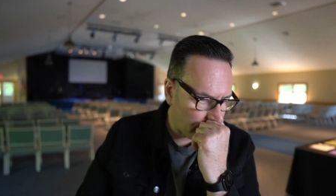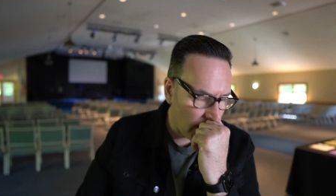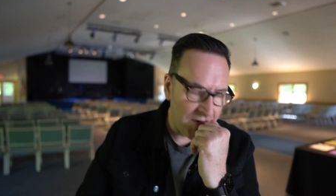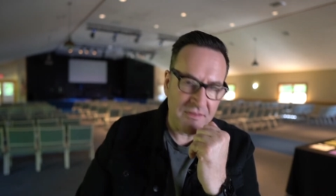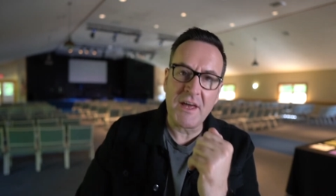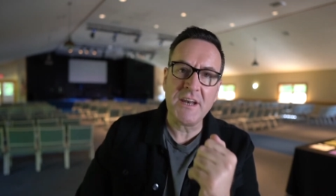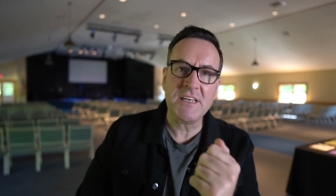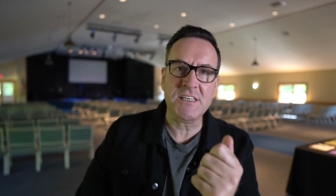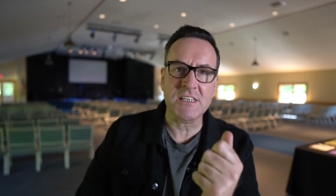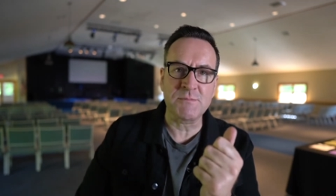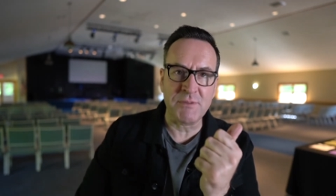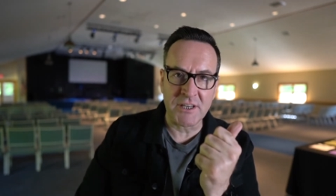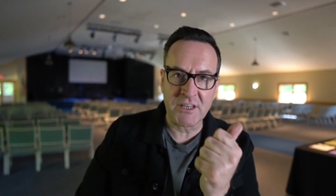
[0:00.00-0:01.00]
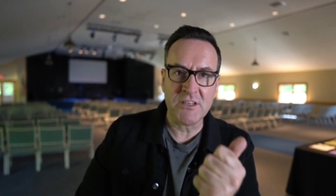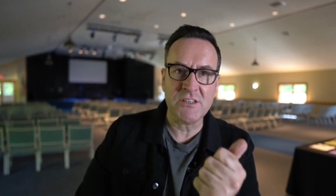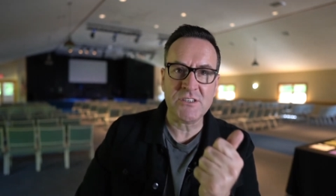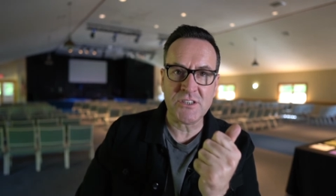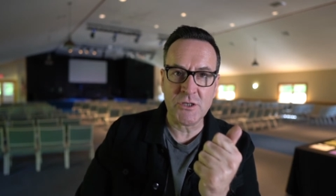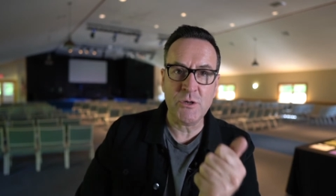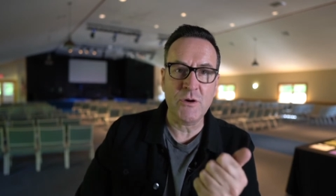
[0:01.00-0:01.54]
And then he says,
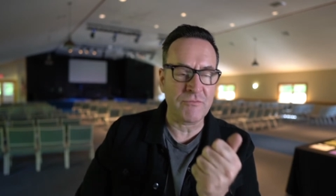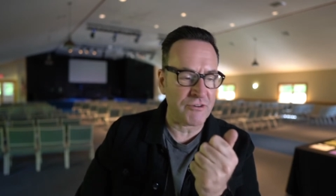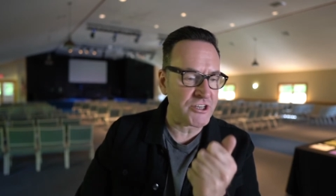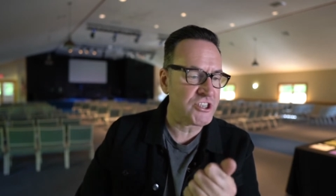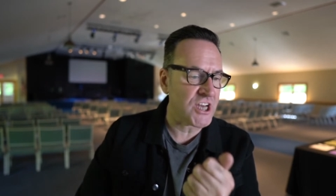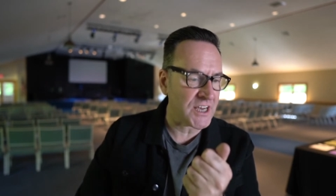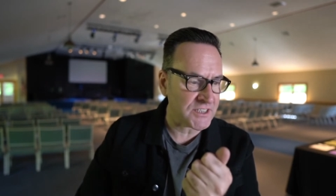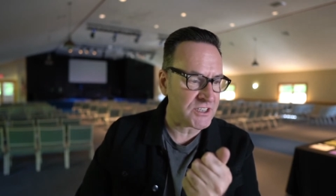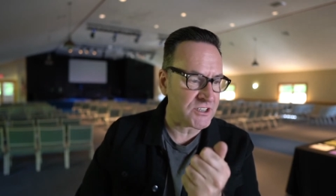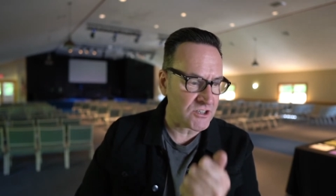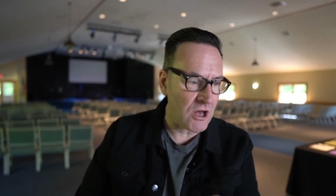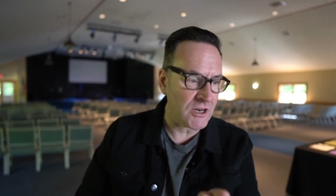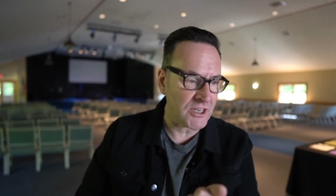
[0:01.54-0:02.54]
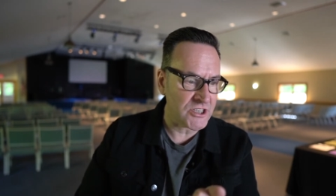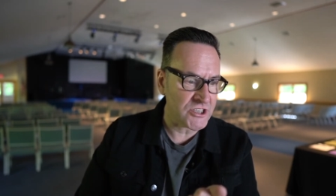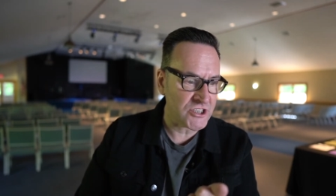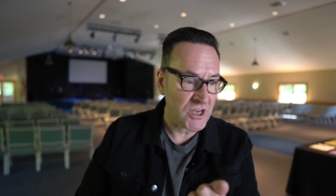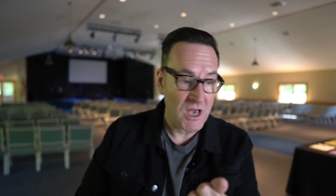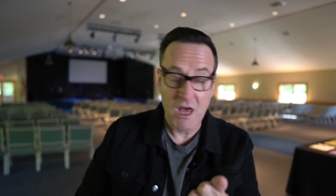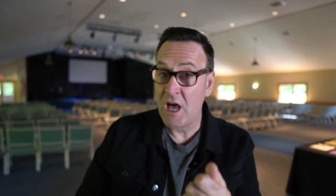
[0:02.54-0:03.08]
because you have rejected
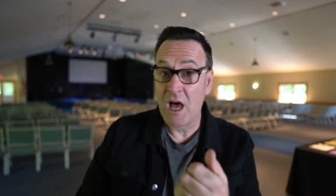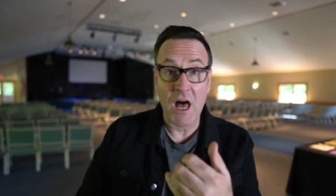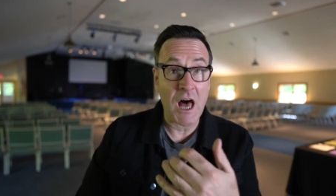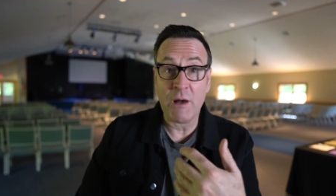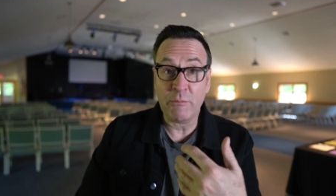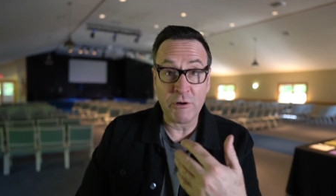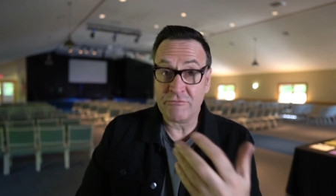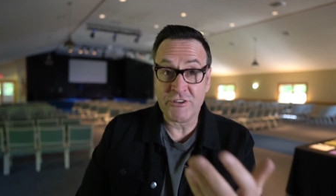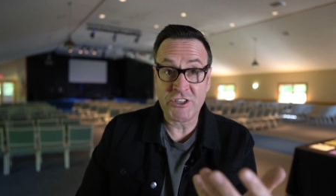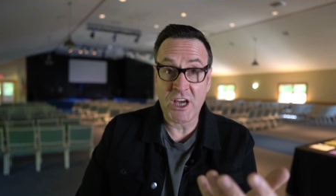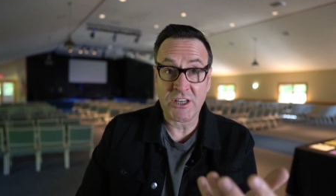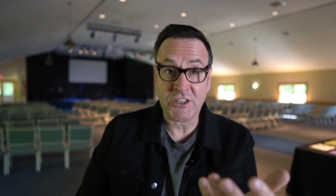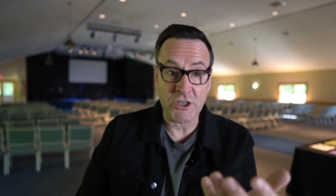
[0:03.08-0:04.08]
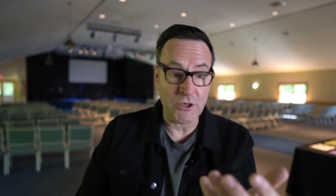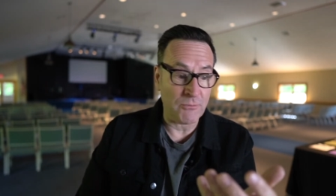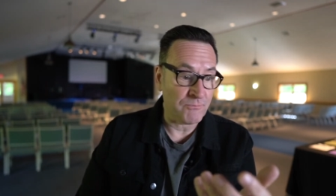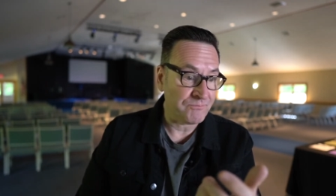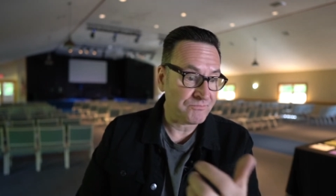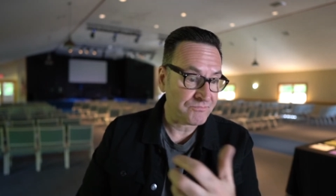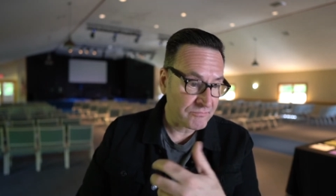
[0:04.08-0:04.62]
knowledge, I will reject you.
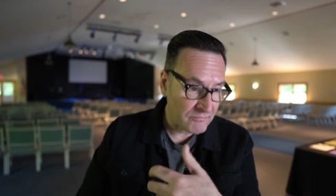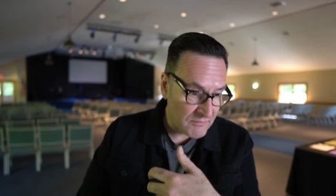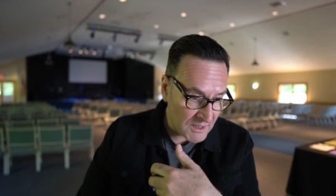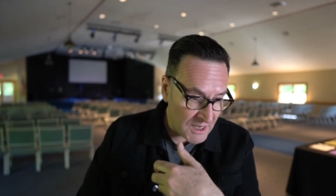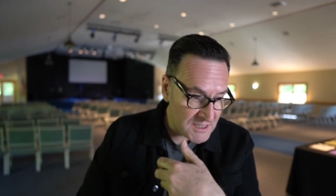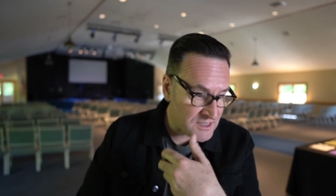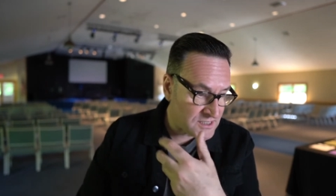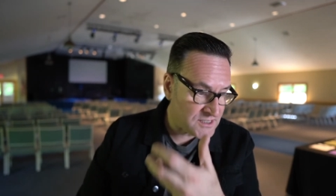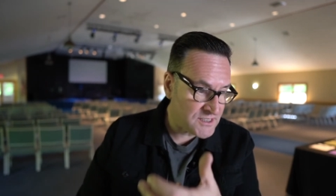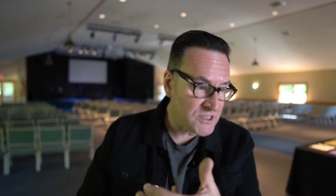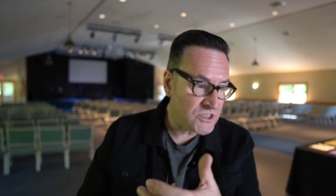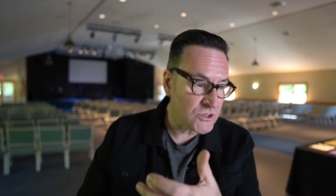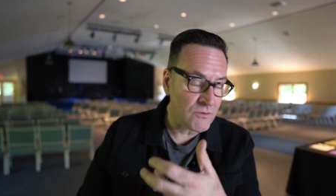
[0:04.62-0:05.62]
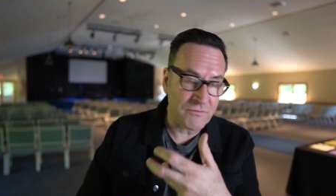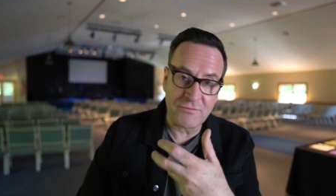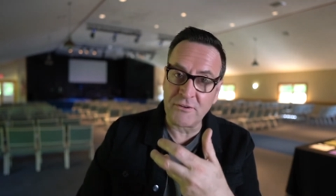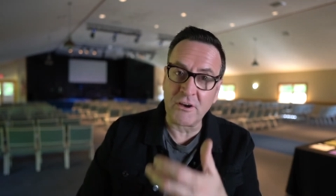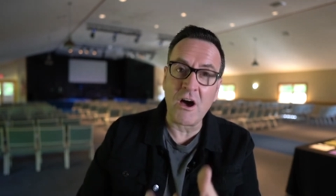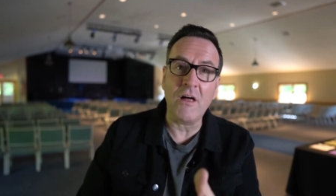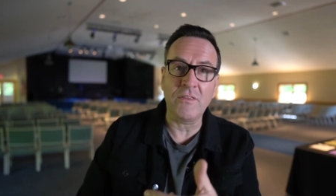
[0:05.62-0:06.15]
He says, since you have
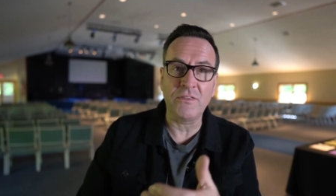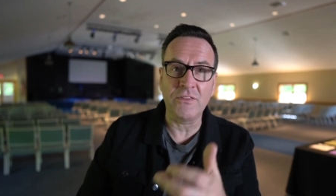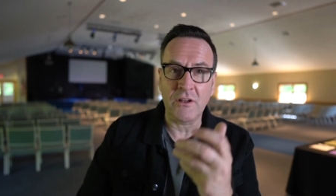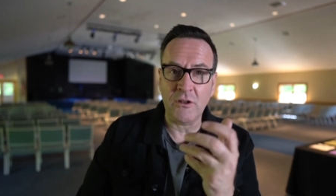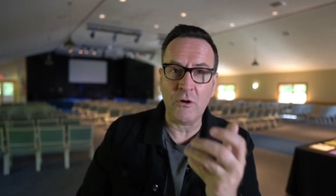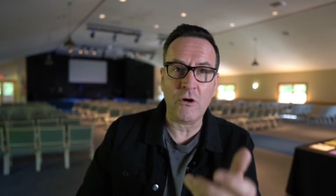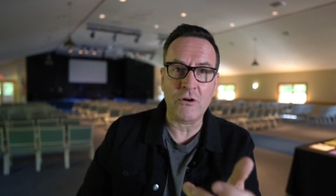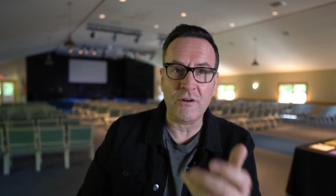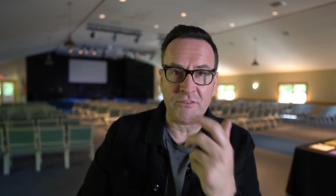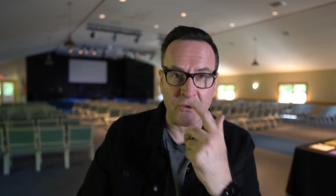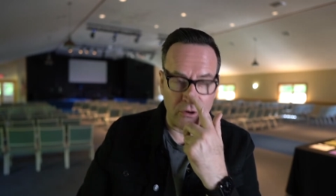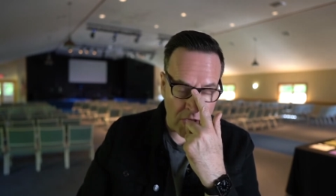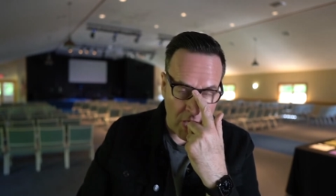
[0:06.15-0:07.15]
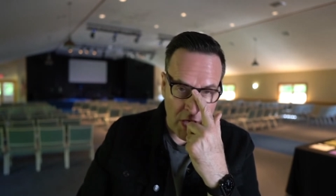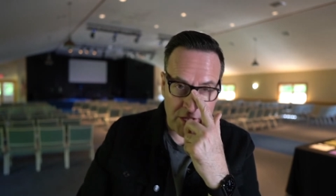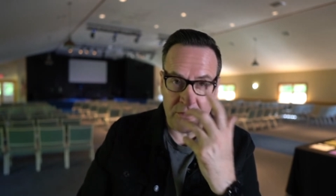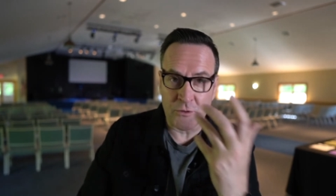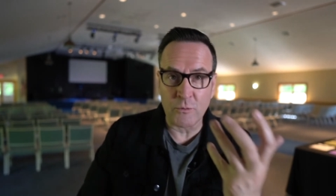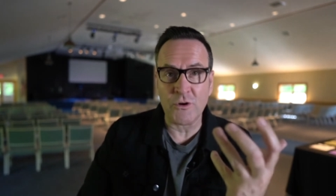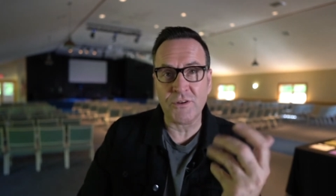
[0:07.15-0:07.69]
forgotten the law of your God
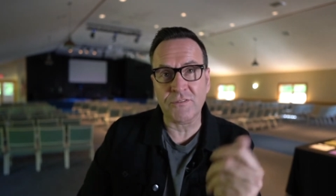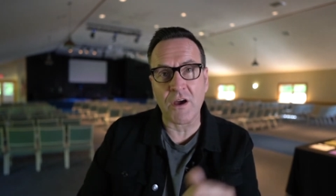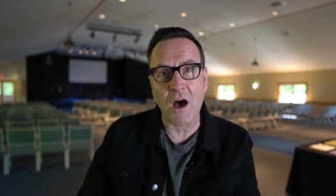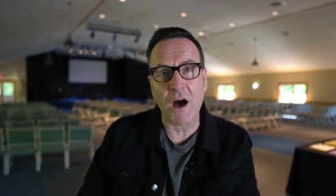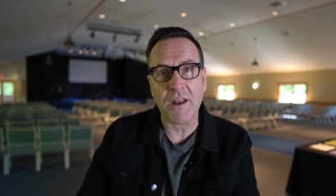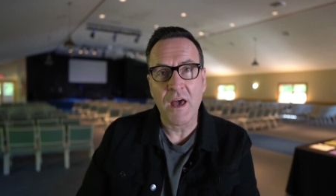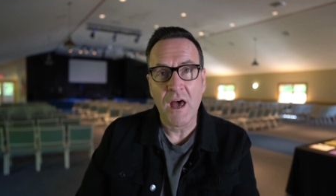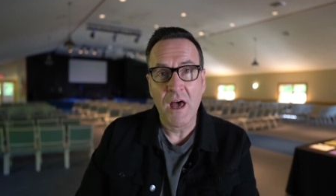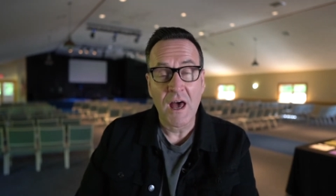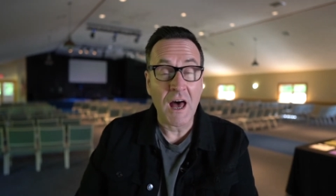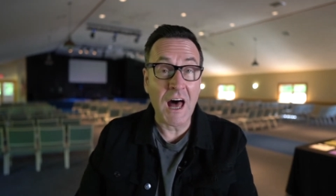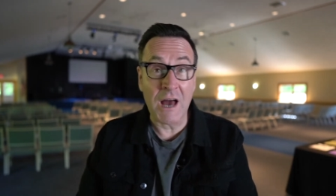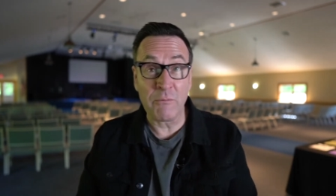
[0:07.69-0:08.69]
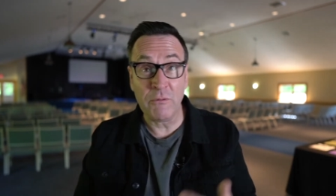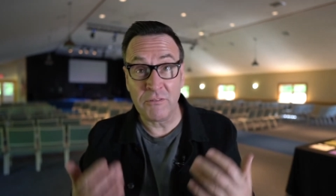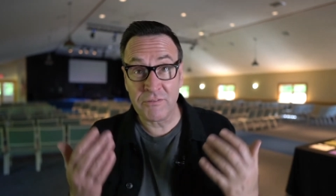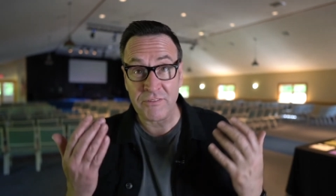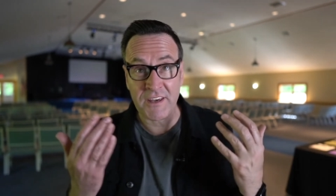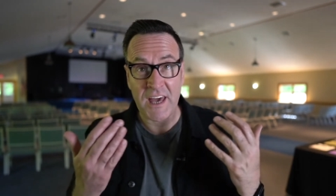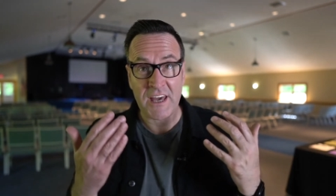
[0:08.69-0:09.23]
or the word of God, I will
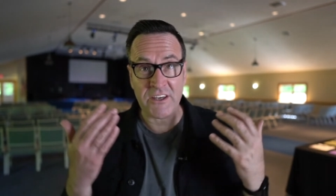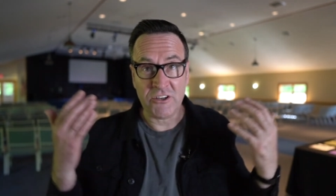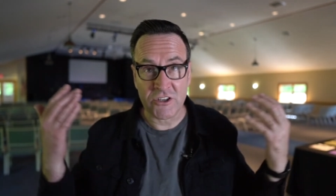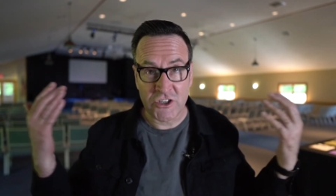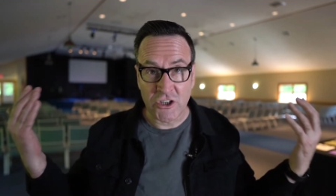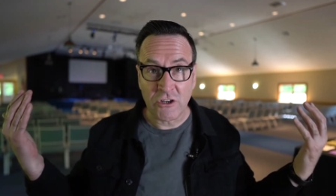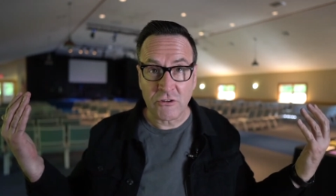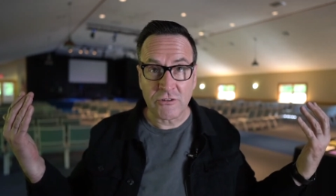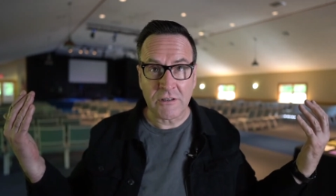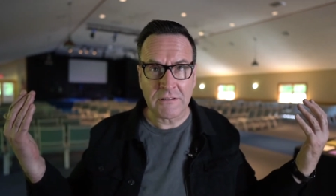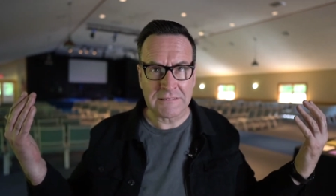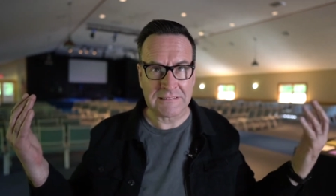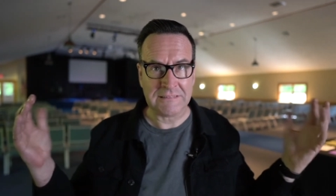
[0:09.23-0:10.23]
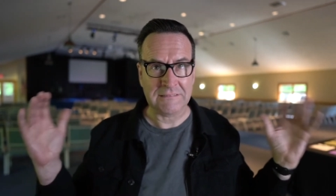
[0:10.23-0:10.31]
forget your children.